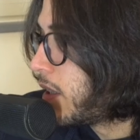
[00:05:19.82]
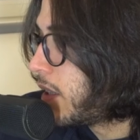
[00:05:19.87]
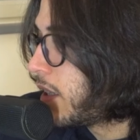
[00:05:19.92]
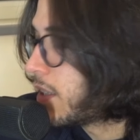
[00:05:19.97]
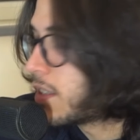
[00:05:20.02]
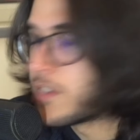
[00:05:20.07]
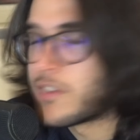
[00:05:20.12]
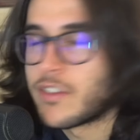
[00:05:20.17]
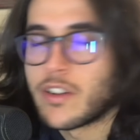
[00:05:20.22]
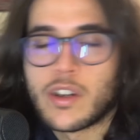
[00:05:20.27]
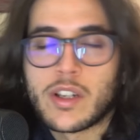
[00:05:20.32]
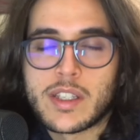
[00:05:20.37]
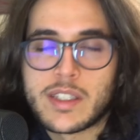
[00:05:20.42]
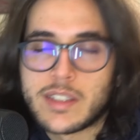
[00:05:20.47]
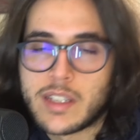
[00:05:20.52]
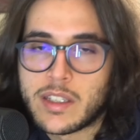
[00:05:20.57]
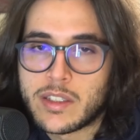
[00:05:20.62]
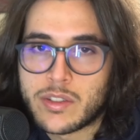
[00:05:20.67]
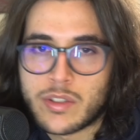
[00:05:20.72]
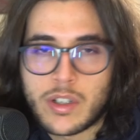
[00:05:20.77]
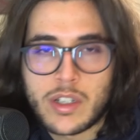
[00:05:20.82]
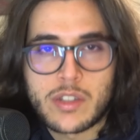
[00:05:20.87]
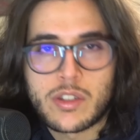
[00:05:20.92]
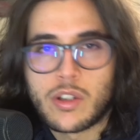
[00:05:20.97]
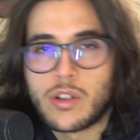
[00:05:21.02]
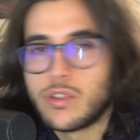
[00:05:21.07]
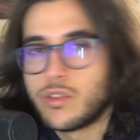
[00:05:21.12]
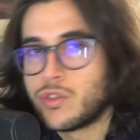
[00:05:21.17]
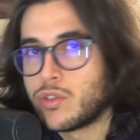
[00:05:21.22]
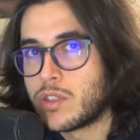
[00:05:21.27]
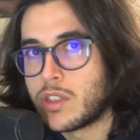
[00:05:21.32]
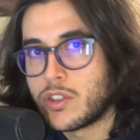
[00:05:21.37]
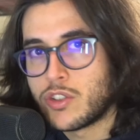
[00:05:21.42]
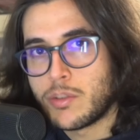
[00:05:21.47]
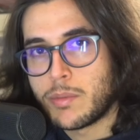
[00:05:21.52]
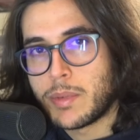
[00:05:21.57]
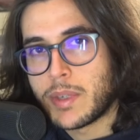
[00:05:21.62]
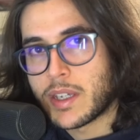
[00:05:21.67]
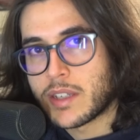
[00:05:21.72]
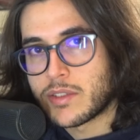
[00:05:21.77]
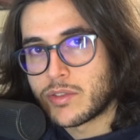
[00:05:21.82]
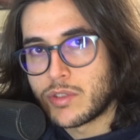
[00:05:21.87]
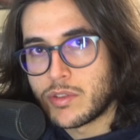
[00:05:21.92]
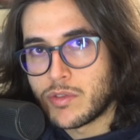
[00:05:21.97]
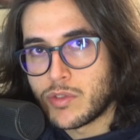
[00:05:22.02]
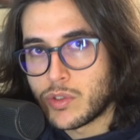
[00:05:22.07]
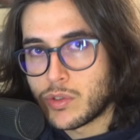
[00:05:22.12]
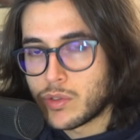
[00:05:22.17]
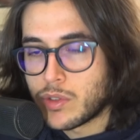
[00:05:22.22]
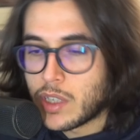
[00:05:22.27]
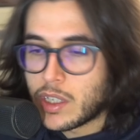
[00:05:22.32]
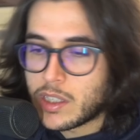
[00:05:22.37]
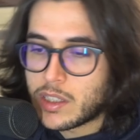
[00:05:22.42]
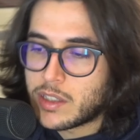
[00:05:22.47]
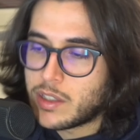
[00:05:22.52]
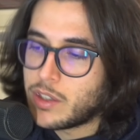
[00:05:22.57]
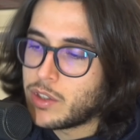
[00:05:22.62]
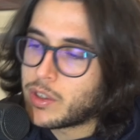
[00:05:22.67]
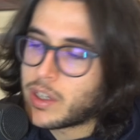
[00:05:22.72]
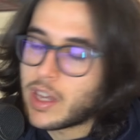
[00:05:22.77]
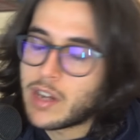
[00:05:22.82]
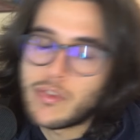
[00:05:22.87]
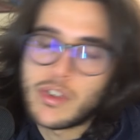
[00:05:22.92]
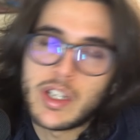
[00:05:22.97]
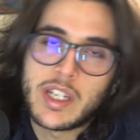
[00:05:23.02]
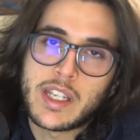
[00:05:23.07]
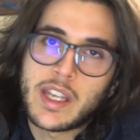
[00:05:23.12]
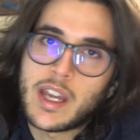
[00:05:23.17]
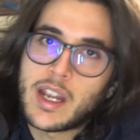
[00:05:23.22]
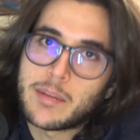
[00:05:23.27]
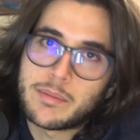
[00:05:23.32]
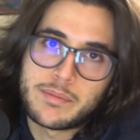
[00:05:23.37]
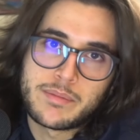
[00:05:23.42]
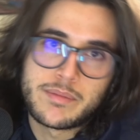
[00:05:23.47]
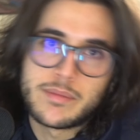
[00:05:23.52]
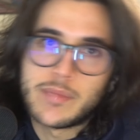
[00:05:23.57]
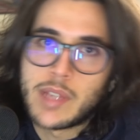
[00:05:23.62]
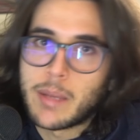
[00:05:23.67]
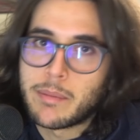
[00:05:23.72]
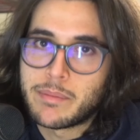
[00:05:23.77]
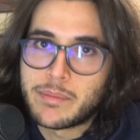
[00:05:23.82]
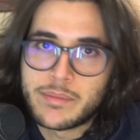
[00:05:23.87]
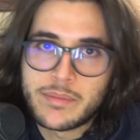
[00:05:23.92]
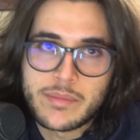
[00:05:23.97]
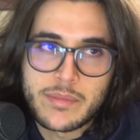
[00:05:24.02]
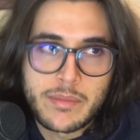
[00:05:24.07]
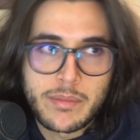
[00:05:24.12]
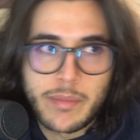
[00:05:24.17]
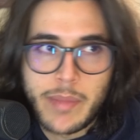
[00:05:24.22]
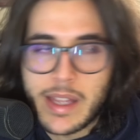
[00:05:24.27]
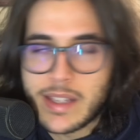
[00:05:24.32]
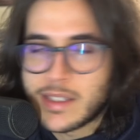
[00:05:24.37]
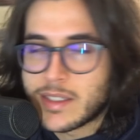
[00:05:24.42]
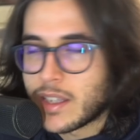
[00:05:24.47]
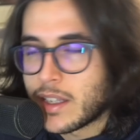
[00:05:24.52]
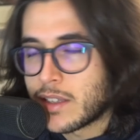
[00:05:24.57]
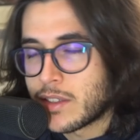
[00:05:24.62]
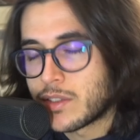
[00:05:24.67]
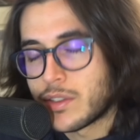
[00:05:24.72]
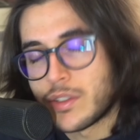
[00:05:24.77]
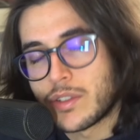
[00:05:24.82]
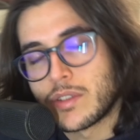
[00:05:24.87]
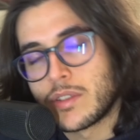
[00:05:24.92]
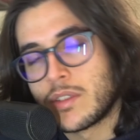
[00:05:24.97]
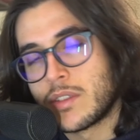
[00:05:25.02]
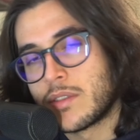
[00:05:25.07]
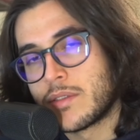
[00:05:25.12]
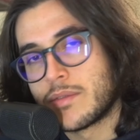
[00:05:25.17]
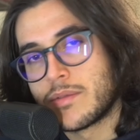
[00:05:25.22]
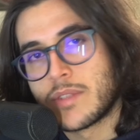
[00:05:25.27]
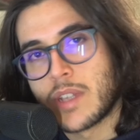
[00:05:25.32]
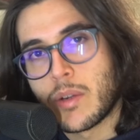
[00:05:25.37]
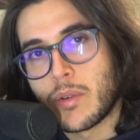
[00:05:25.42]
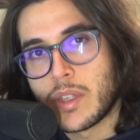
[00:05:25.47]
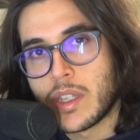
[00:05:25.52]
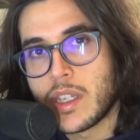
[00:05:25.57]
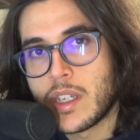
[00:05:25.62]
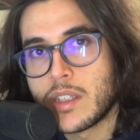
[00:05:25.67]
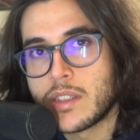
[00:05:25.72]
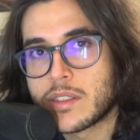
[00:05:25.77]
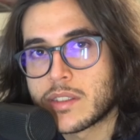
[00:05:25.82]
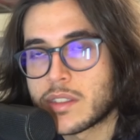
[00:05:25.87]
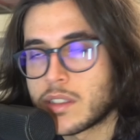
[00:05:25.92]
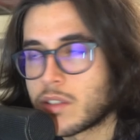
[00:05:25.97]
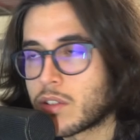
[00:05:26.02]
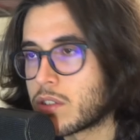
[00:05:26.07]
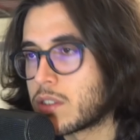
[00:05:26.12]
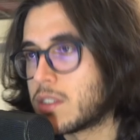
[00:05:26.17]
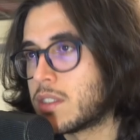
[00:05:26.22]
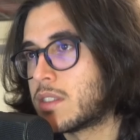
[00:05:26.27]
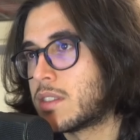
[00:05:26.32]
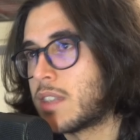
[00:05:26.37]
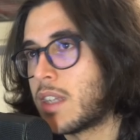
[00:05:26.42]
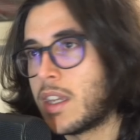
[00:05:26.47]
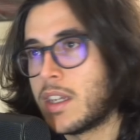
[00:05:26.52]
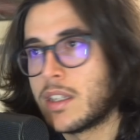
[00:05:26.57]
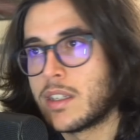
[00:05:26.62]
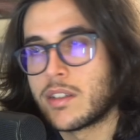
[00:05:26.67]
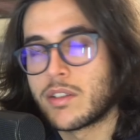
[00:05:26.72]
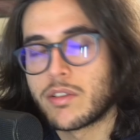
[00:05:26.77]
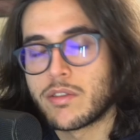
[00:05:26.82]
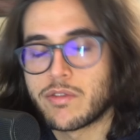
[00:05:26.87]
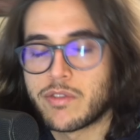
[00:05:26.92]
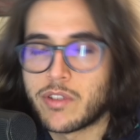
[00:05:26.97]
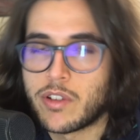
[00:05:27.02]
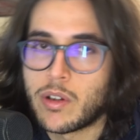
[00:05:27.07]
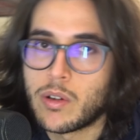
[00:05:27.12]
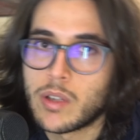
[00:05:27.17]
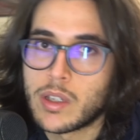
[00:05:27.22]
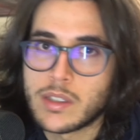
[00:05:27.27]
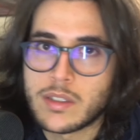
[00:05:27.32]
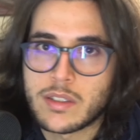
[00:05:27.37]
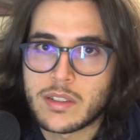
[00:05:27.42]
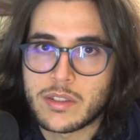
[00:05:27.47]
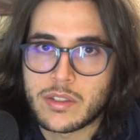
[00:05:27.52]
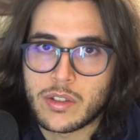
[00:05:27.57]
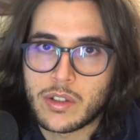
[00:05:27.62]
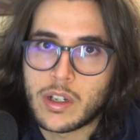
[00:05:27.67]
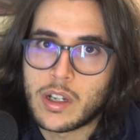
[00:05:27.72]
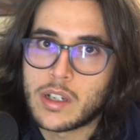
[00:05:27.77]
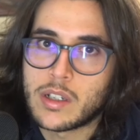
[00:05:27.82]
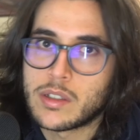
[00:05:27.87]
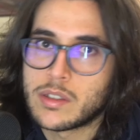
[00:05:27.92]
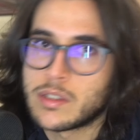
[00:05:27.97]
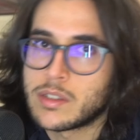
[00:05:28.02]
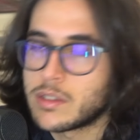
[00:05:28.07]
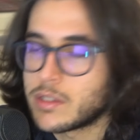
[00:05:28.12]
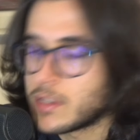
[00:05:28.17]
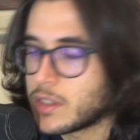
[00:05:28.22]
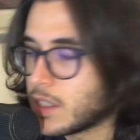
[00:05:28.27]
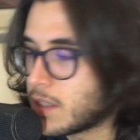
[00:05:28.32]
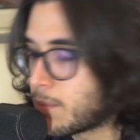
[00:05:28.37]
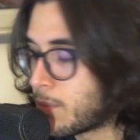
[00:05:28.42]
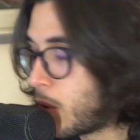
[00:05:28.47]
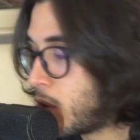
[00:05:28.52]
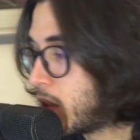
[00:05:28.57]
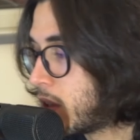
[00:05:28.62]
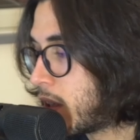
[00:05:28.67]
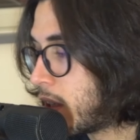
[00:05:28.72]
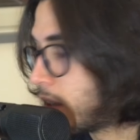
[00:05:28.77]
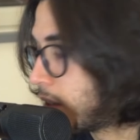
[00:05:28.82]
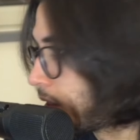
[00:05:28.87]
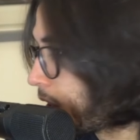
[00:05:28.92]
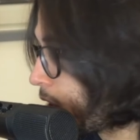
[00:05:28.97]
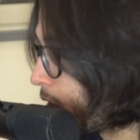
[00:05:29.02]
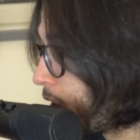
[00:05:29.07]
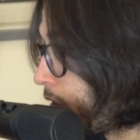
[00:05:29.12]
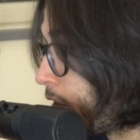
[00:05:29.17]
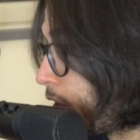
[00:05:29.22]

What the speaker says: it's a flawless sensor. I told you in the GPX review, like, you can't really get a bad sensor nowadays. They're all insane, they're all flawless, so it's pointless. I don't